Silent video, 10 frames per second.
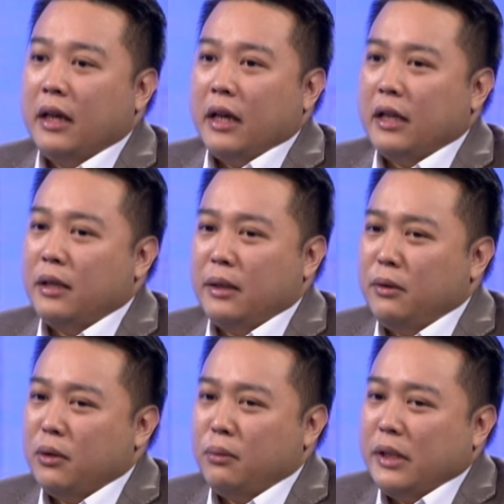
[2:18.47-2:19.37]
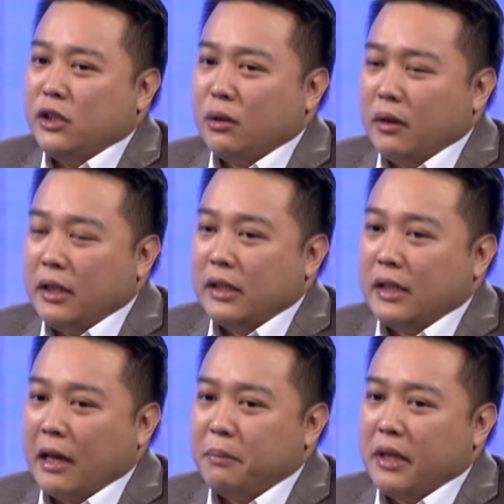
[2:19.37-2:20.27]
and, you know, we saw this
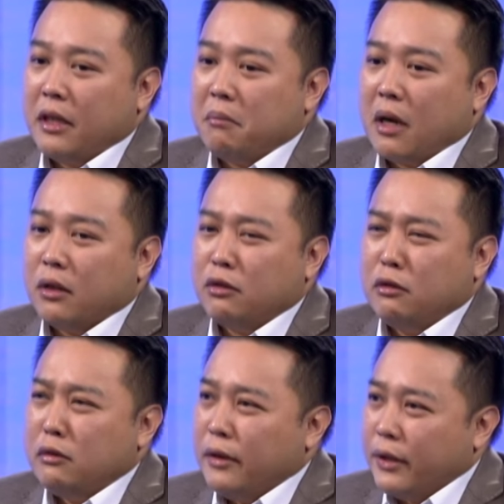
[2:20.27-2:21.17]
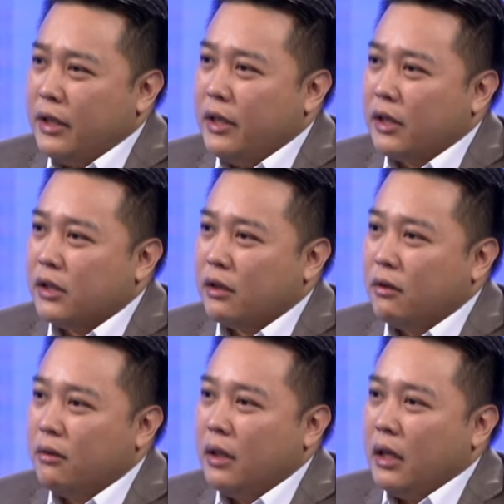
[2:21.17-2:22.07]
happening about two, three years
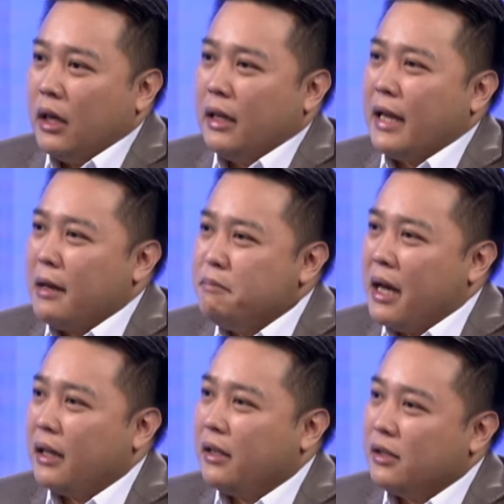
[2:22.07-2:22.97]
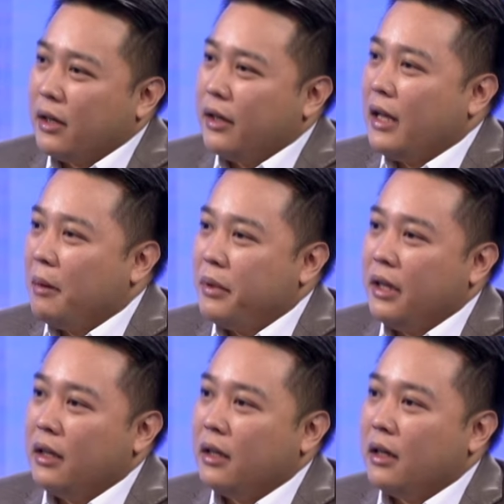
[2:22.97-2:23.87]
ago. Land banking started
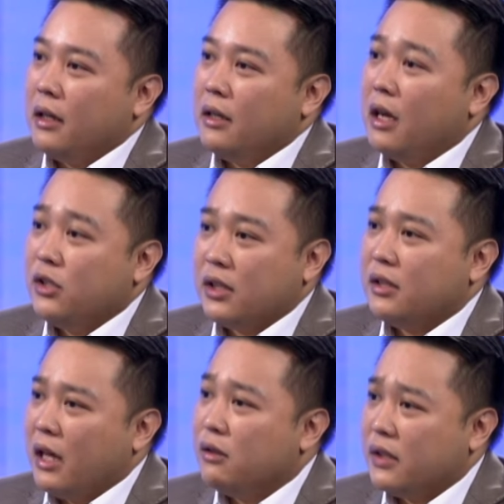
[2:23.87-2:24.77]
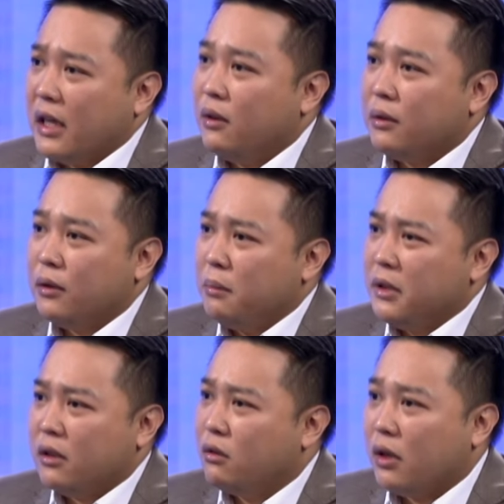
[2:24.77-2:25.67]
happening uh, not just down south, no,
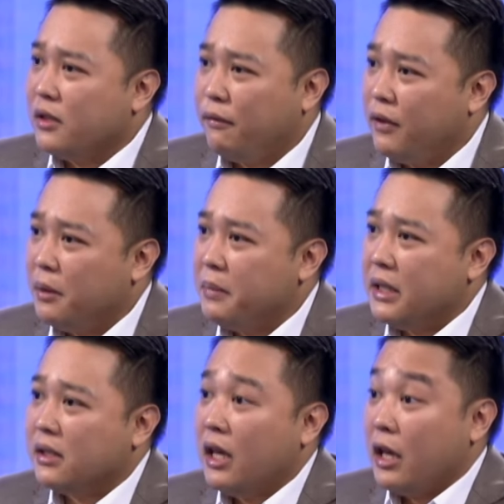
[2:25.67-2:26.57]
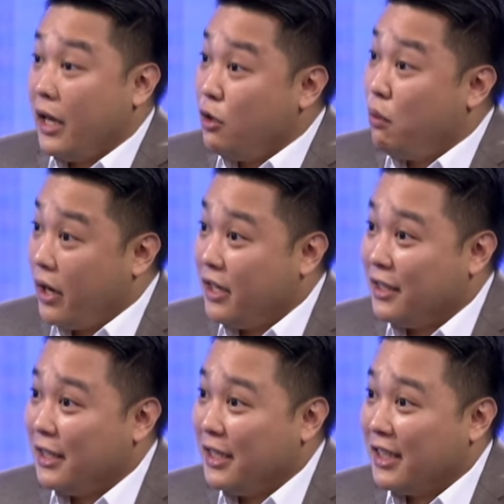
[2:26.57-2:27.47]
but across the Philippines and
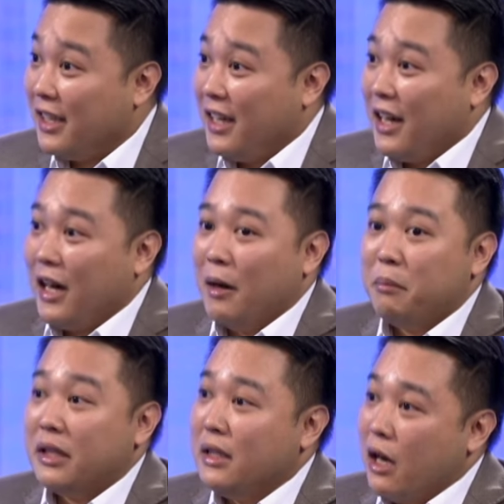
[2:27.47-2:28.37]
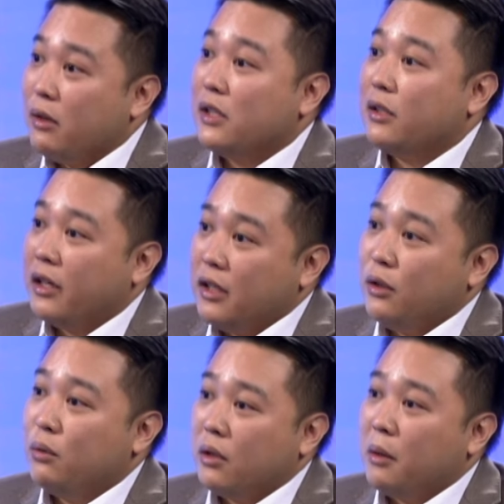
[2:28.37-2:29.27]
quietly. Um, but now it's starting
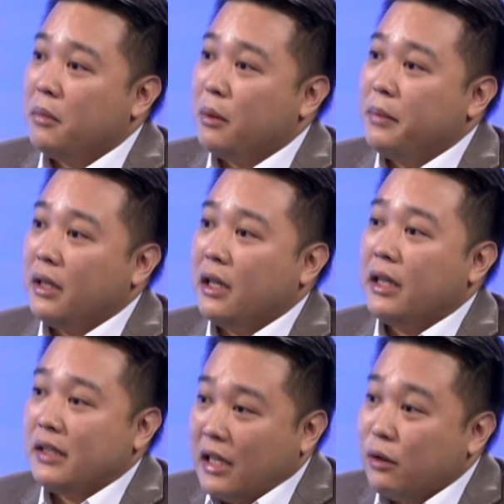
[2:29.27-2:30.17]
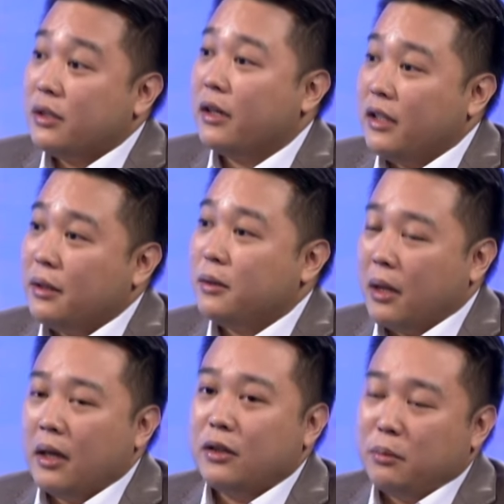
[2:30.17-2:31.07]
to come up and it's now starting
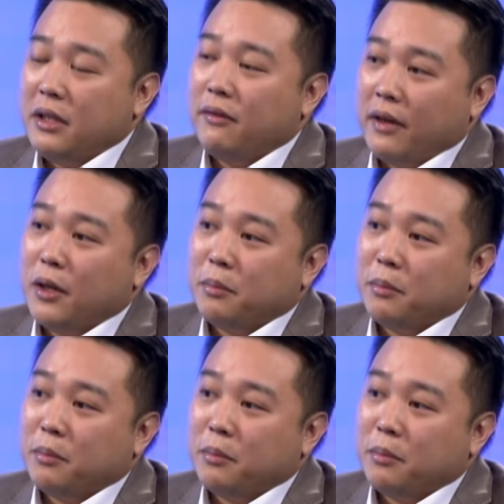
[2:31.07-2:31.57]
uh, to be developed.